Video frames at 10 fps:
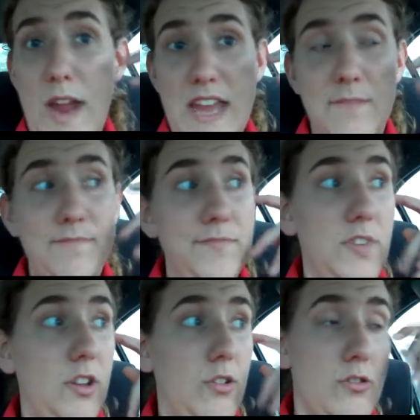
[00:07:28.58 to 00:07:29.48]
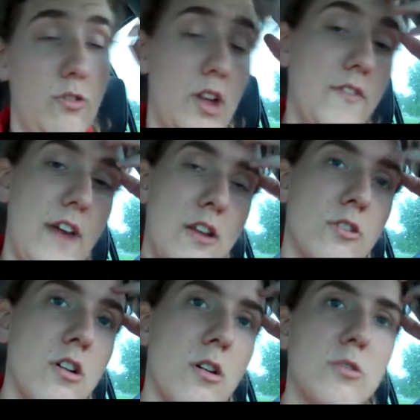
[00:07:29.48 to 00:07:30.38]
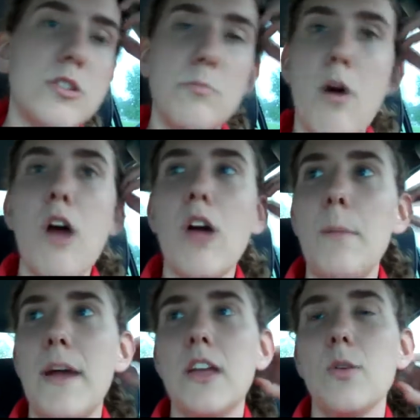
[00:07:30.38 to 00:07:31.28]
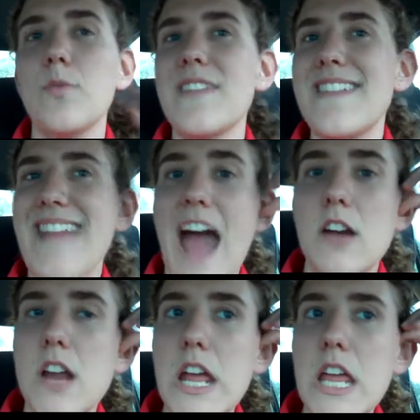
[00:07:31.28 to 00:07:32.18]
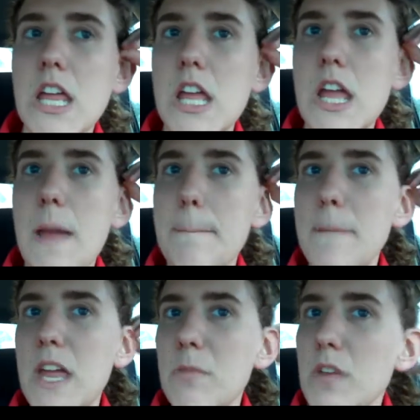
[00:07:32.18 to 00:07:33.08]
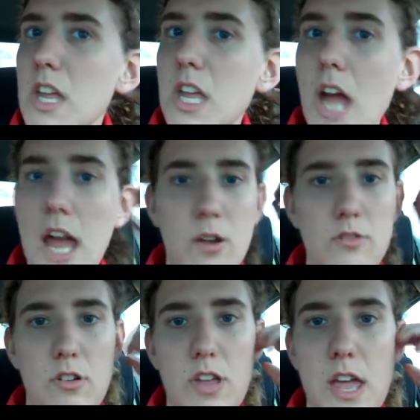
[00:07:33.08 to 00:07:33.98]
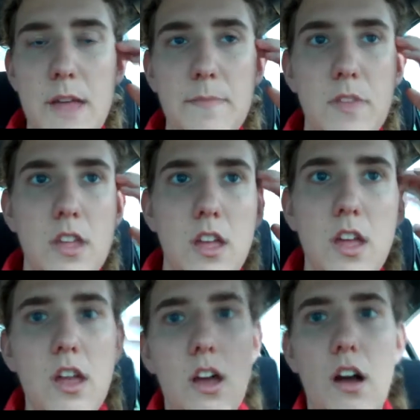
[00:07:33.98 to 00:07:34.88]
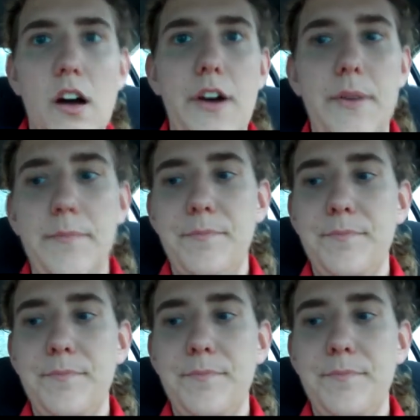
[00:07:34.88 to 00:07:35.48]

wait, you know. So if I don't go tomorrow, I might go Saturday, maybe. I don't know yet. Um,